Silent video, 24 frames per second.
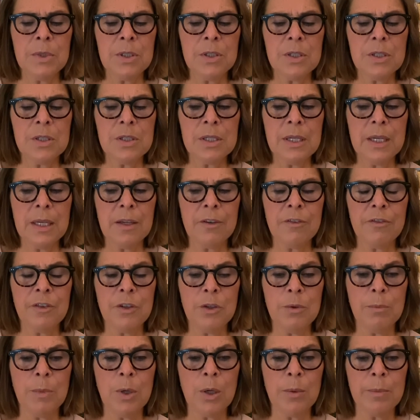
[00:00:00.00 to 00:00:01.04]
Just take a
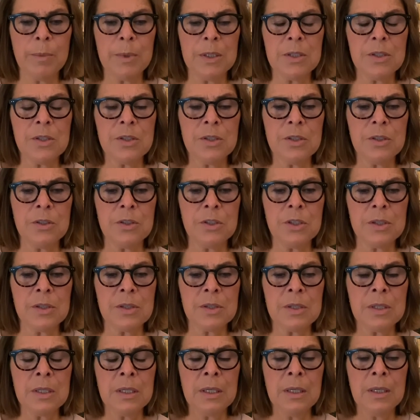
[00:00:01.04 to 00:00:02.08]
few moments to
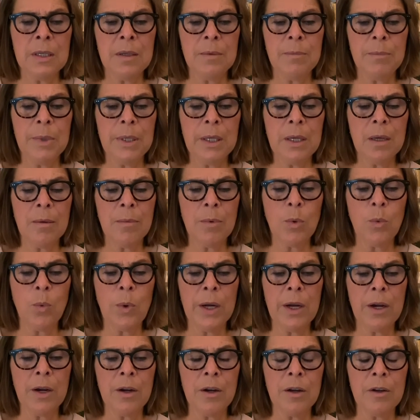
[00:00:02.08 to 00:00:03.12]
just become
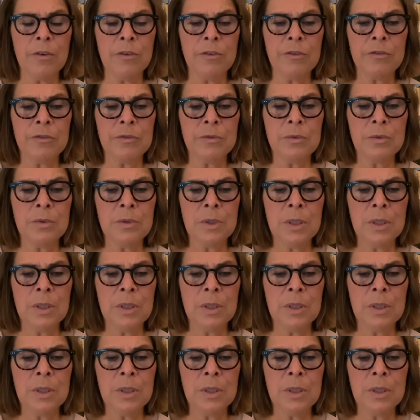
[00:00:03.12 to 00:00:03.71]
aware of